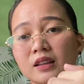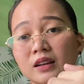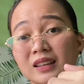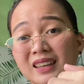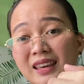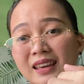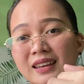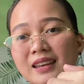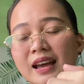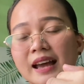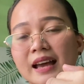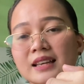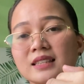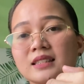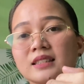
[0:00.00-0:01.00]
kid
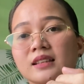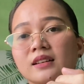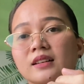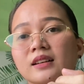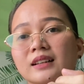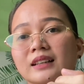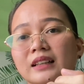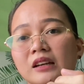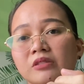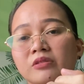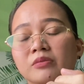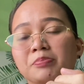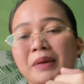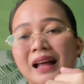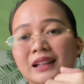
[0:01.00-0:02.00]
has cleft
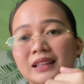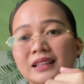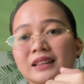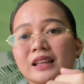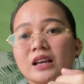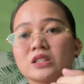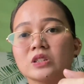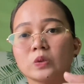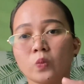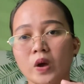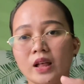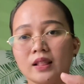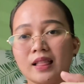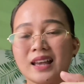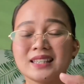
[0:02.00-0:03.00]
palate as
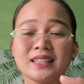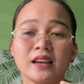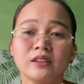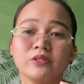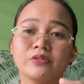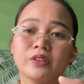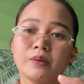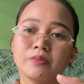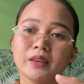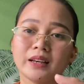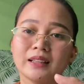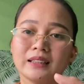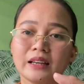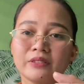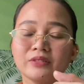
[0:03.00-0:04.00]
well, aside from the
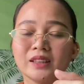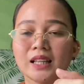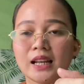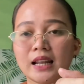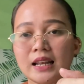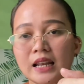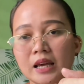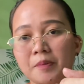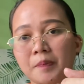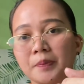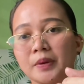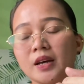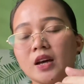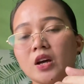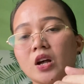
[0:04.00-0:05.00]
cleft lip.
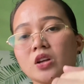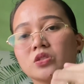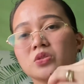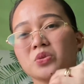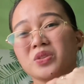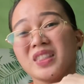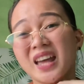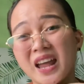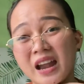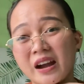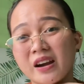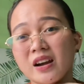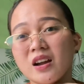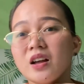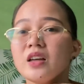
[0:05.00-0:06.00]
So
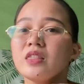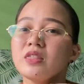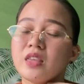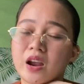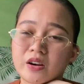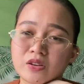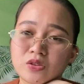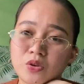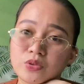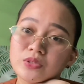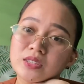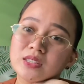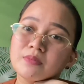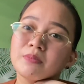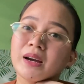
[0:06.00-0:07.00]
there
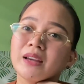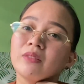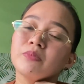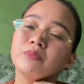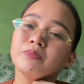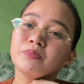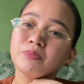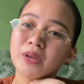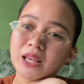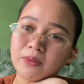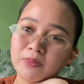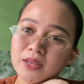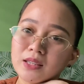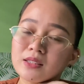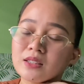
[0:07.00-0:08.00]
goes my
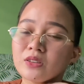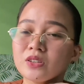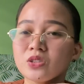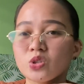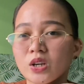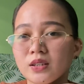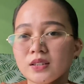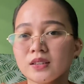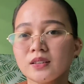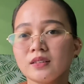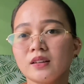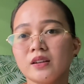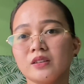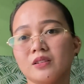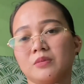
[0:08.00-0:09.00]
baby's congenital
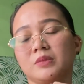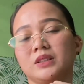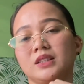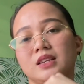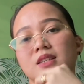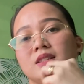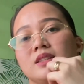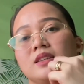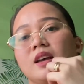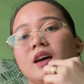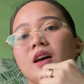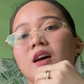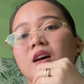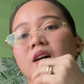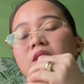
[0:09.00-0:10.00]
anomalies.
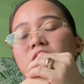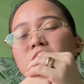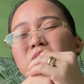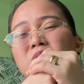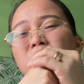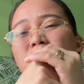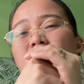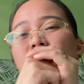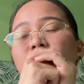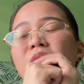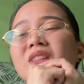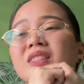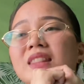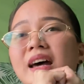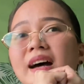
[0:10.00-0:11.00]
So
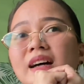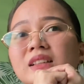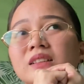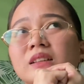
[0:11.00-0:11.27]
with that,